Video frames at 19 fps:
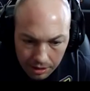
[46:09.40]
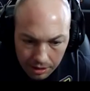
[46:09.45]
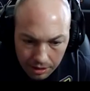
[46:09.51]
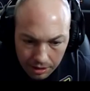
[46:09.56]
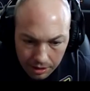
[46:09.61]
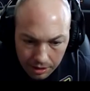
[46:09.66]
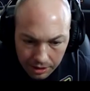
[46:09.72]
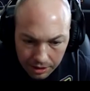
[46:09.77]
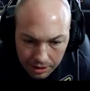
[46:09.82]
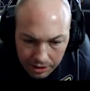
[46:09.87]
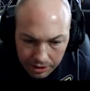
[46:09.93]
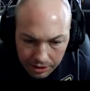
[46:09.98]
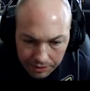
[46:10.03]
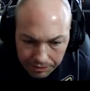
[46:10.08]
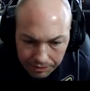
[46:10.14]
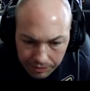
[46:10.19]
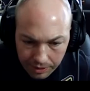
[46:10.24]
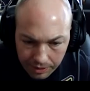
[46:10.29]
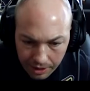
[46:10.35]
here
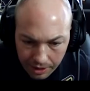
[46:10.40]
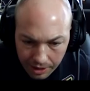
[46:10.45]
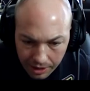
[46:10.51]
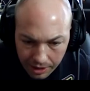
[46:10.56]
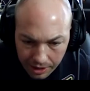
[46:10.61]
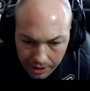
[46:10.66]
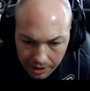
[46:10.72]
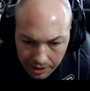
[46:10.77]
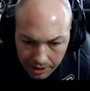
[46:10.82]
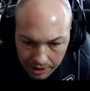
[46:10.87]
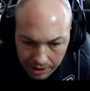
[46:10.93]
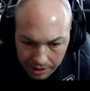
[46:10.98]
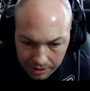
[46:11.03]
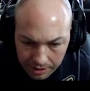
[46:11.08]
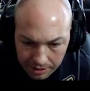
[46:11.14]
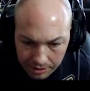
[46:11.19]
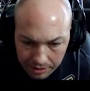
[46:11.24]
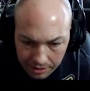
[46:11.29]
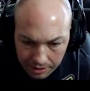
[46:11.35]

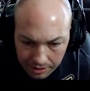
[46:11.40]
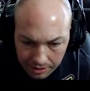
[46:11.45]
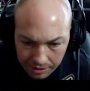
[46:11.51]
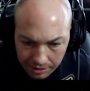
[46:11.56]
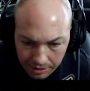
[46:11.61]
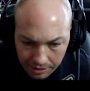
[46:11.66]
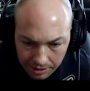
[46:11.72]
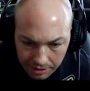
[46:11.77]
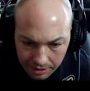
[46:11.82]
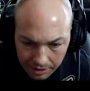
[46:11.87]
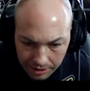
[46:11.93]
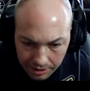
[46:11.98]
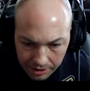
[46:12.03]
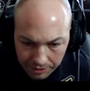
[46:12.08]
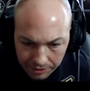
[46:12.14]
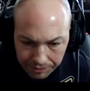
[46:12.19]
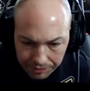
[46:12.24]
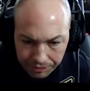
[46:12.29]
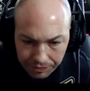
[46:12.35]
and
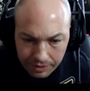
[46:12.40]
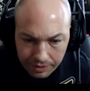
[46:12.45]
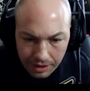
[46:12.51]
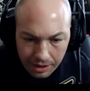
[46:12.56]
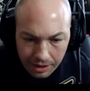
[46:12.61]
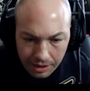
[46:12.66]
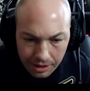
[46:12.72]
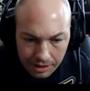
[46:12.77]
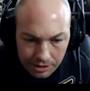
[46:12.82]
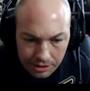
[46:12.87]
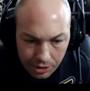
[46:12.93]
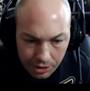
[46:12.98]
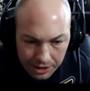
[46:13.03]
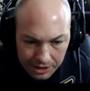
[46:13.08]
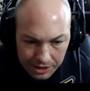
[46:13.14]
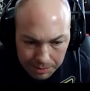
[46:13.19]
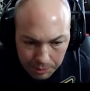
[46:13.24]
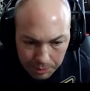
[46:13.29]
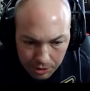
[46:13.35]
here. So
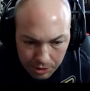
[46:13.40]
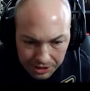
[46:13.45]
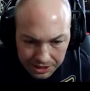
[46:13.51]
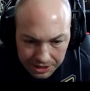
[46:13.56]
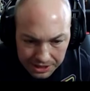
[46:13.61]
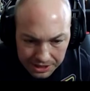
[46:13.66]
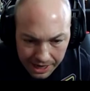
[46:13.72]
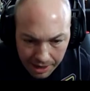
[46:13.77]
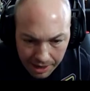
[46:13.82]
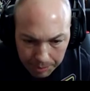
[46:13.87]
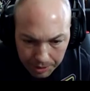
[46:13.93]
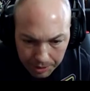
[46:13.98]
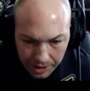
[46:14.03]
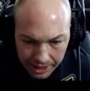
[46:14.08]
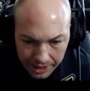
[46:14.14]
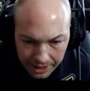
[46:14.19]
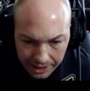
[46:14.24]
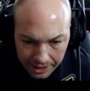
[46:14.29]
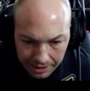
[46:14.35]
this music's now
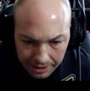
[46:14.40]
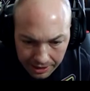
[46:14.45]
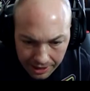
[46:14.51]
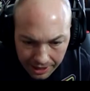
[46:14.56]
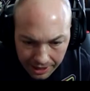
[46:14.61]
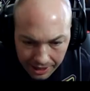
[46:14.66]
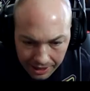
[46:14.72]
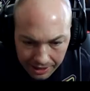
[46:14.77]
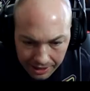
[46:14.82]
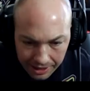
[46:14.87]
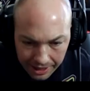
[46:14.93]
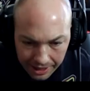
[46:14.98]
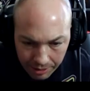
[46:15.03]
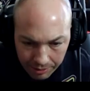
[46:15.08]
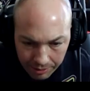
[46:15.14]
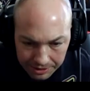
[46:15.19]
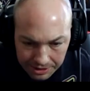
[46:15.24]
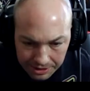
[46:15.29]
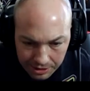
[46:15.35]
playing, and
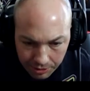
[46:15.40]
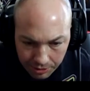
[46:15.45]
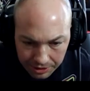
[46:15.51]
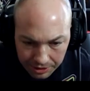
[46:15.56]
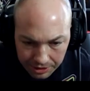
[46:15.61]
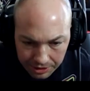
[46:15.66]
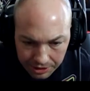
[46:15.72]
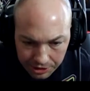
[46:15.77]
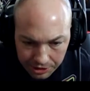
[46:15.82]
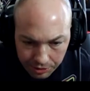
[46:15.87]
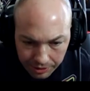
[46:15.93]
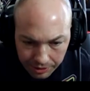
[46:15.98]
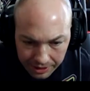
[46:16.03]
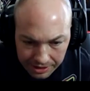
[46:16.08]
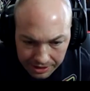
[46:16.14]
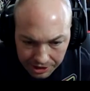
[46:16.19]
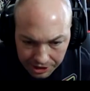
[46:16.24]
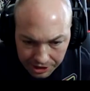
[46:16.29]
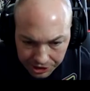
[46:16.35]
now it's going to
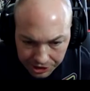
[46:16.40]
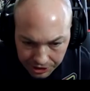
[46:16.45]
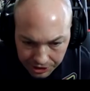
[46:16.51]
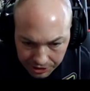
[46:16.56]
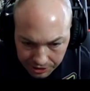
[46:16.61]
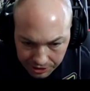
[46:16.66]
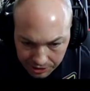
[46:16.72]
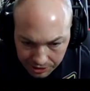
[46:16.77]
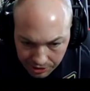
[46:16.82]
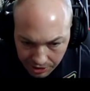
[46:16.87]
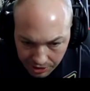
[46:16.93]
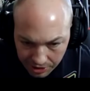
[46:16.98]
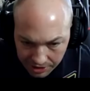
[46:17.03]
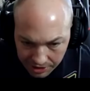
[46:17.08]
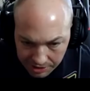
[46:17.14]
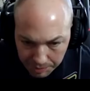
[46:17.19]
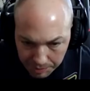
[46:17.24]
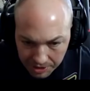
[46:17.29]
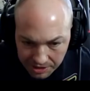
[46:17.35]
transition to
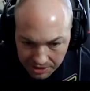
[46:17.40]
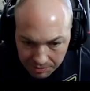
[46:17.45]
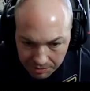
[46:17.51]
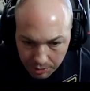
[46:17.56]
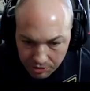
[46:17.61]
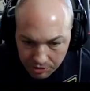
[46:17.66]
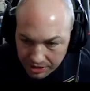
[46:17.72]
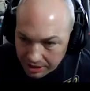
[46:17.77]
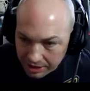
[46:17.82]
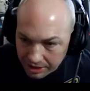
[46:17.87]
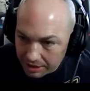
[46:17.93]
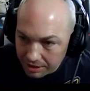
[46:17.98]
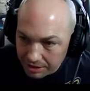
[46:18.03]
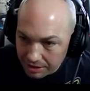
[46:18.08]
this piece of music.